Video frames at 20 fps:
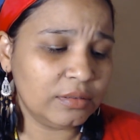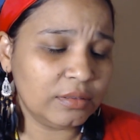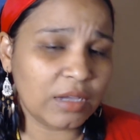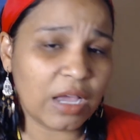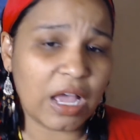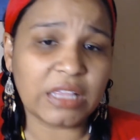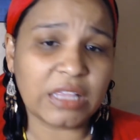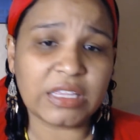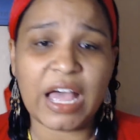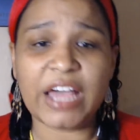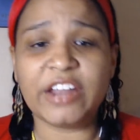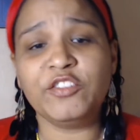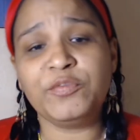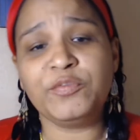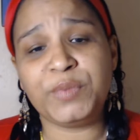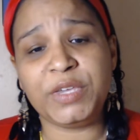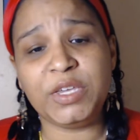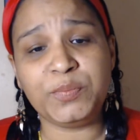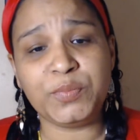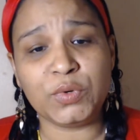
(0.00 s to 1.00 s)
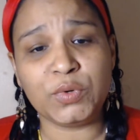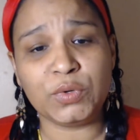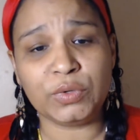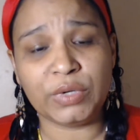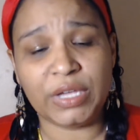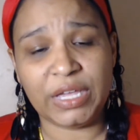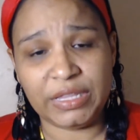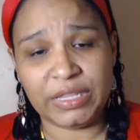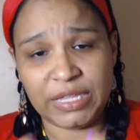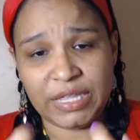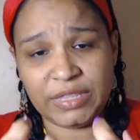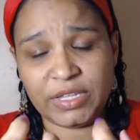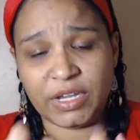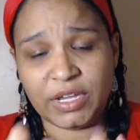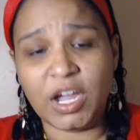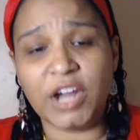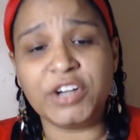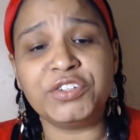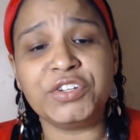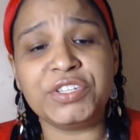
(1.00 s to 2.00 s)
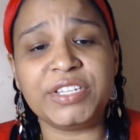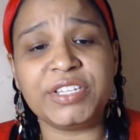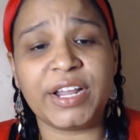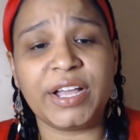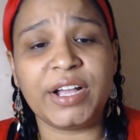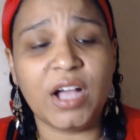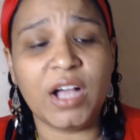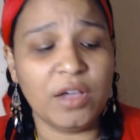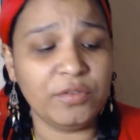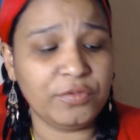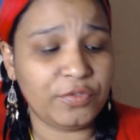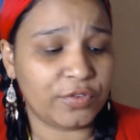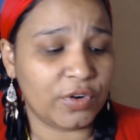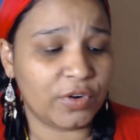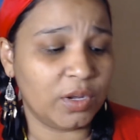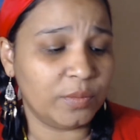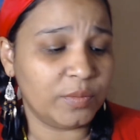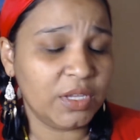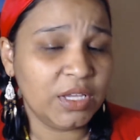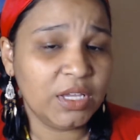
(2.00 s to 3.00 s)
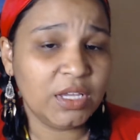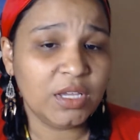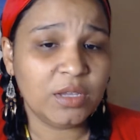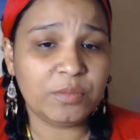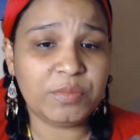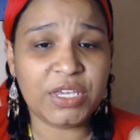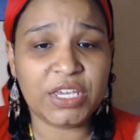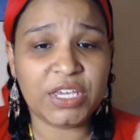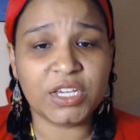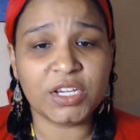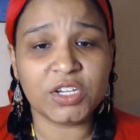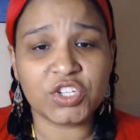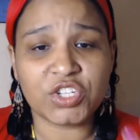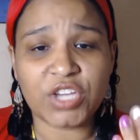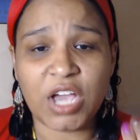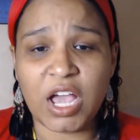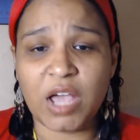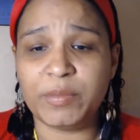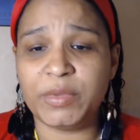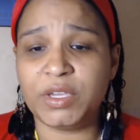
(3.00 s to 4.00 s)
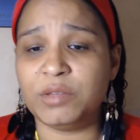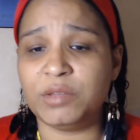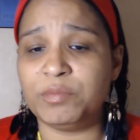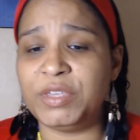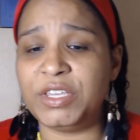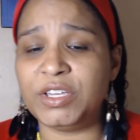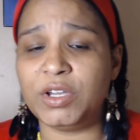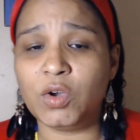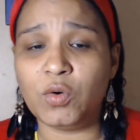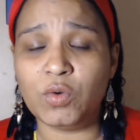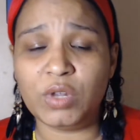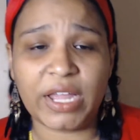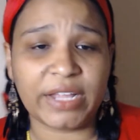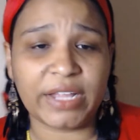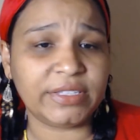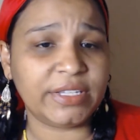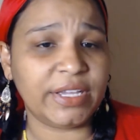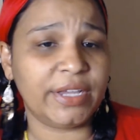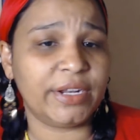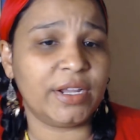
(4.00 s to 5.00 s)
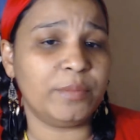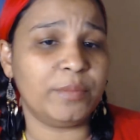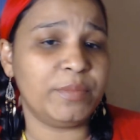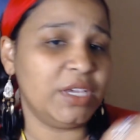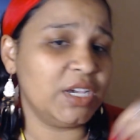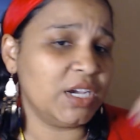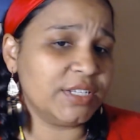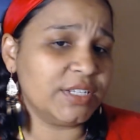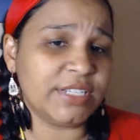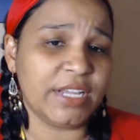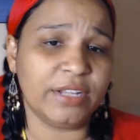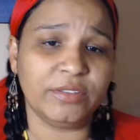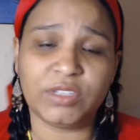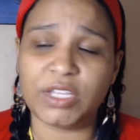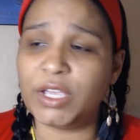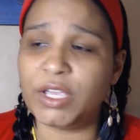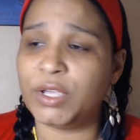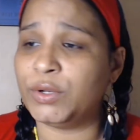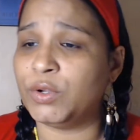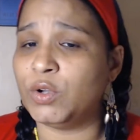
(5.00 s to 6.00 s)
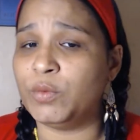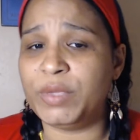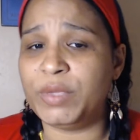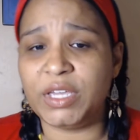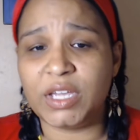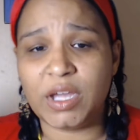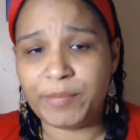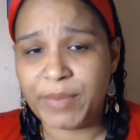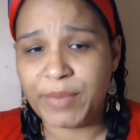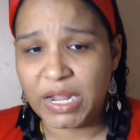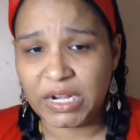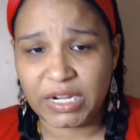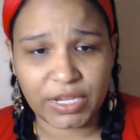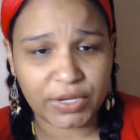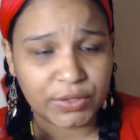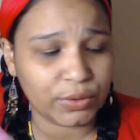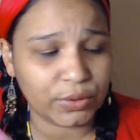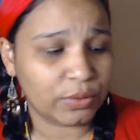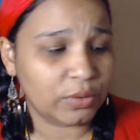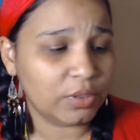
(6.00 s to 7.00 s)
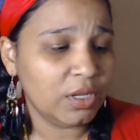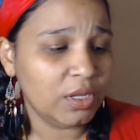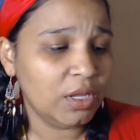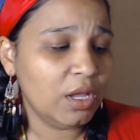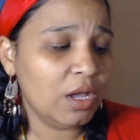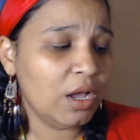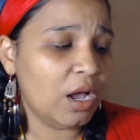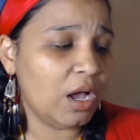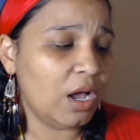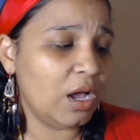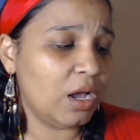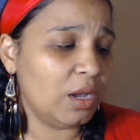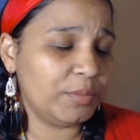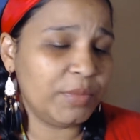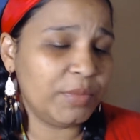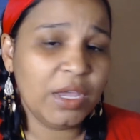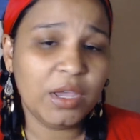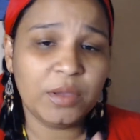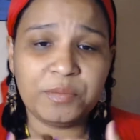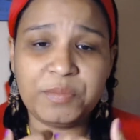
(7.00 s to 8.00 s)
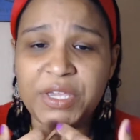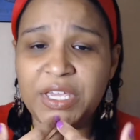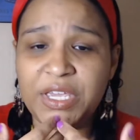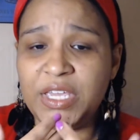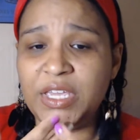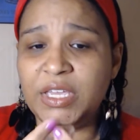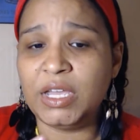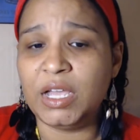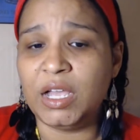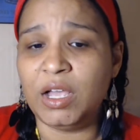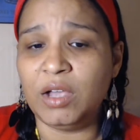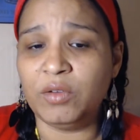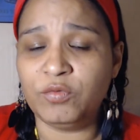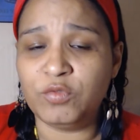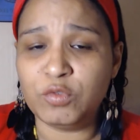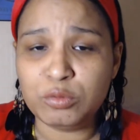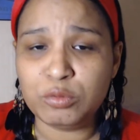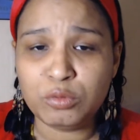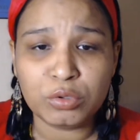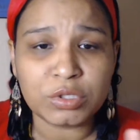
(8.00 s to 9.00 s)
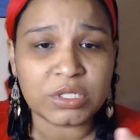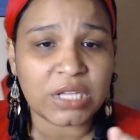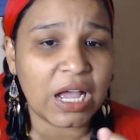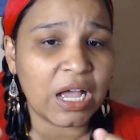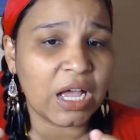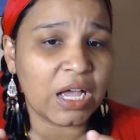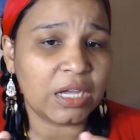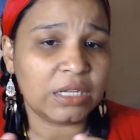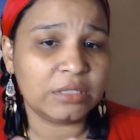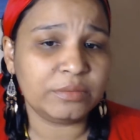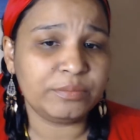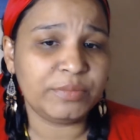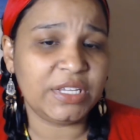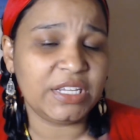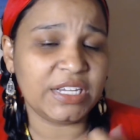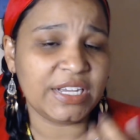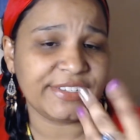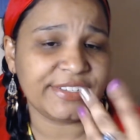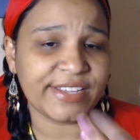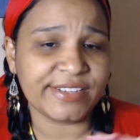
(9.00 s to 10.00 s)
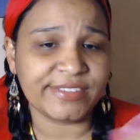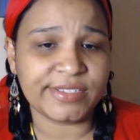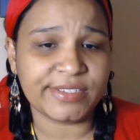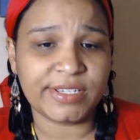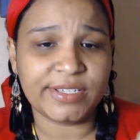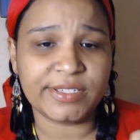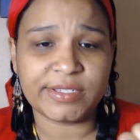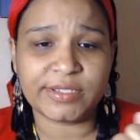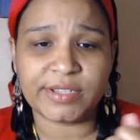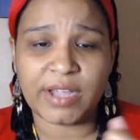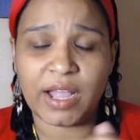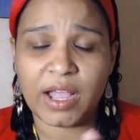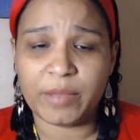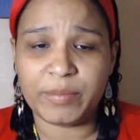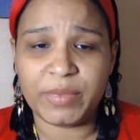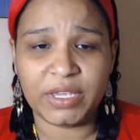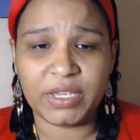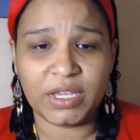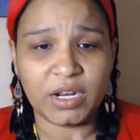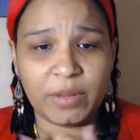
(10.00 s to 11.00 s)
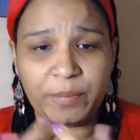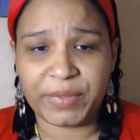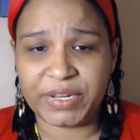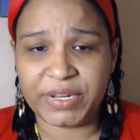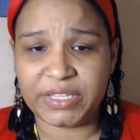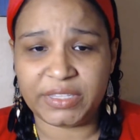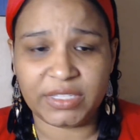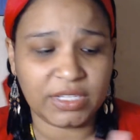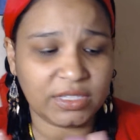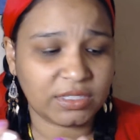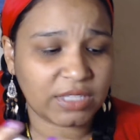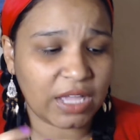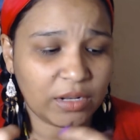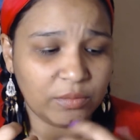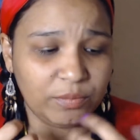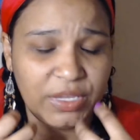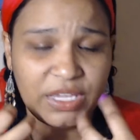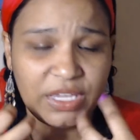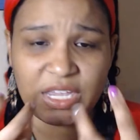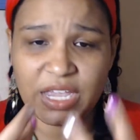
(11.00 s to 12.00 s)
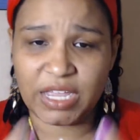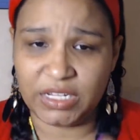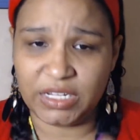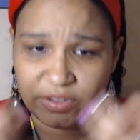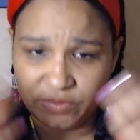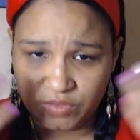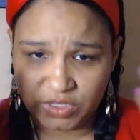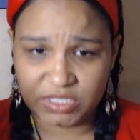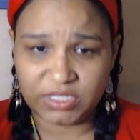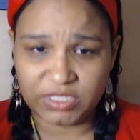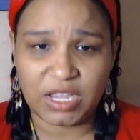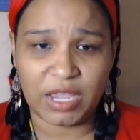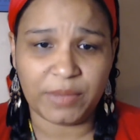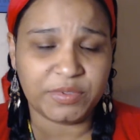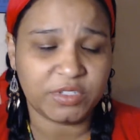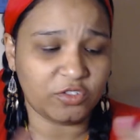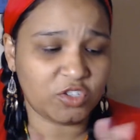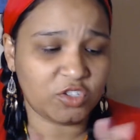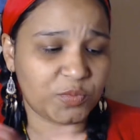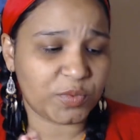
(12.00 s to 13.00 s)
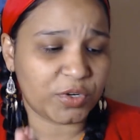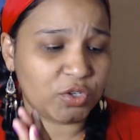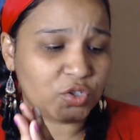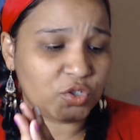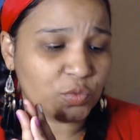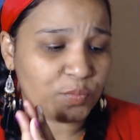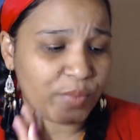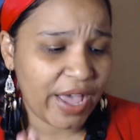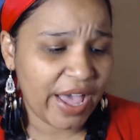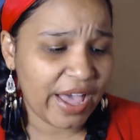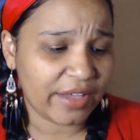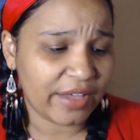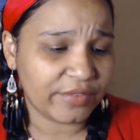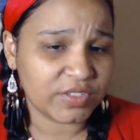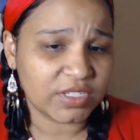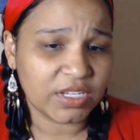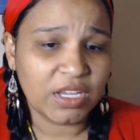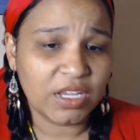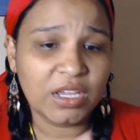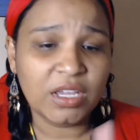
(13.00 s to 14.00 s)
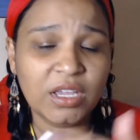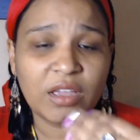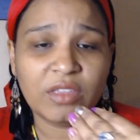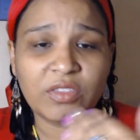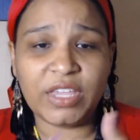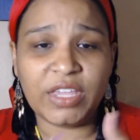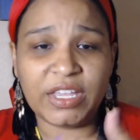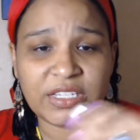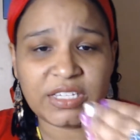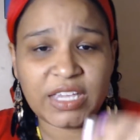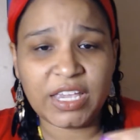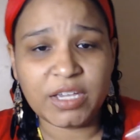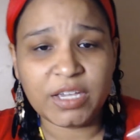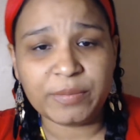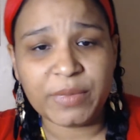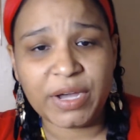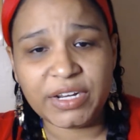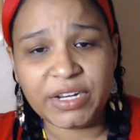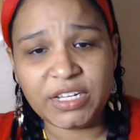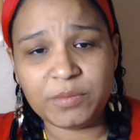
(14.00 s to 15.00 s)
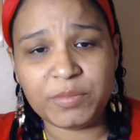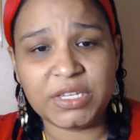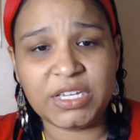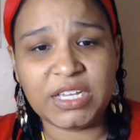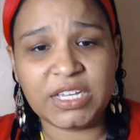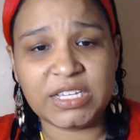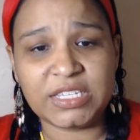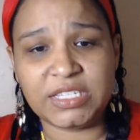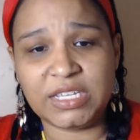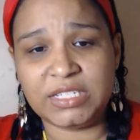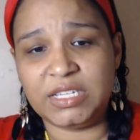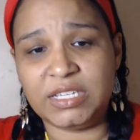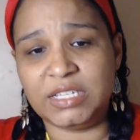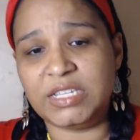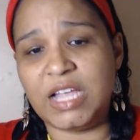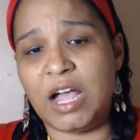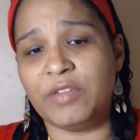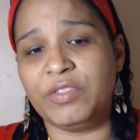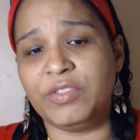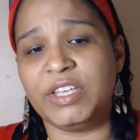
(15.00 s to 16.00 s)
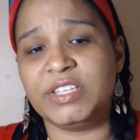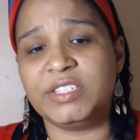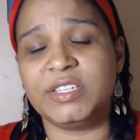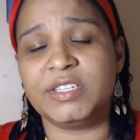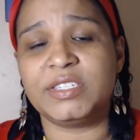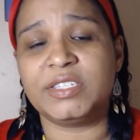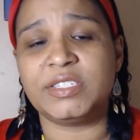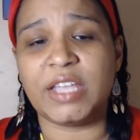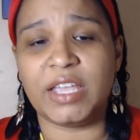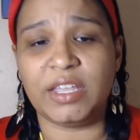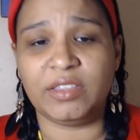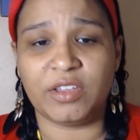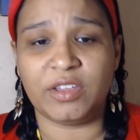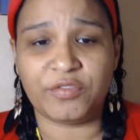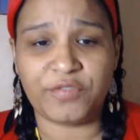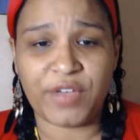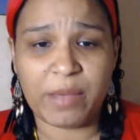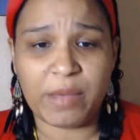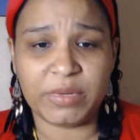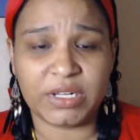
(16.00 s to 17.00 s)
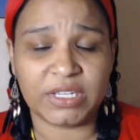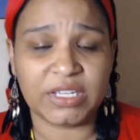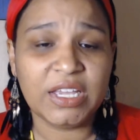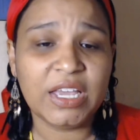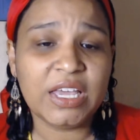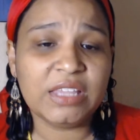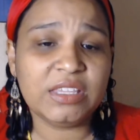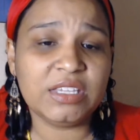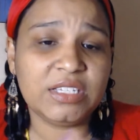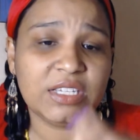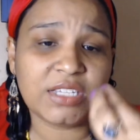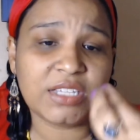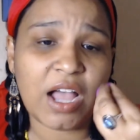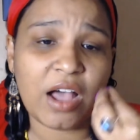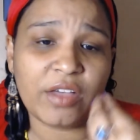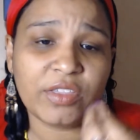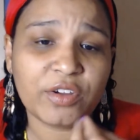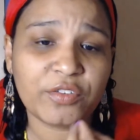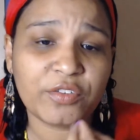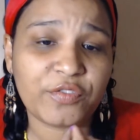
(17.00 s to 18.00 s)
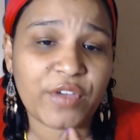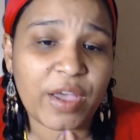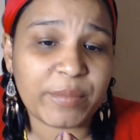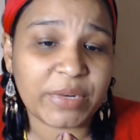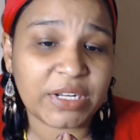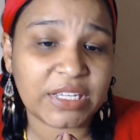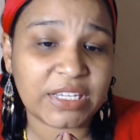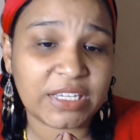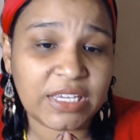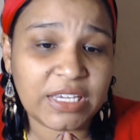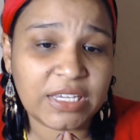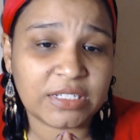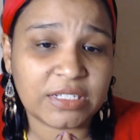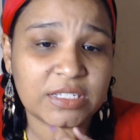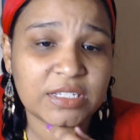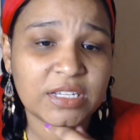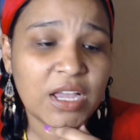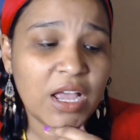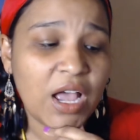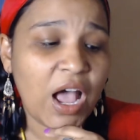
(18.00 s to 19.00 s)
a lot of people in, in the countries that I come from, being a shaman, being a curandera, being a santero, a palero, um, being a voodoo san, being a sansista, being an espiritista, being any of these types of spiritual paths, they take money because this is how they sustain their family. This is how their family eats.